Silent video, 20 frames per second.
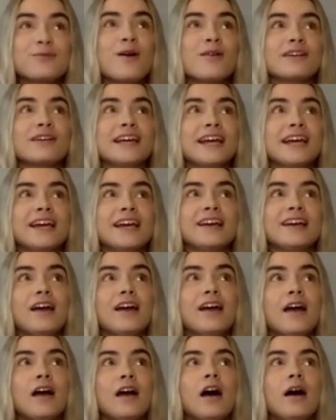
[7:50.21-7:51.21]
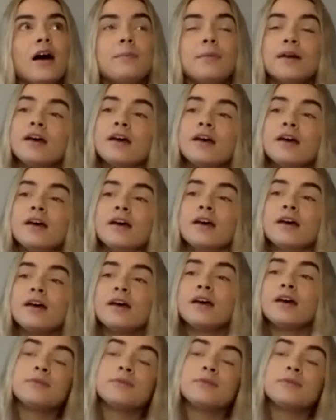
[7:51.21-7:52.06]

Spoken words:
kind of worrying, but I'm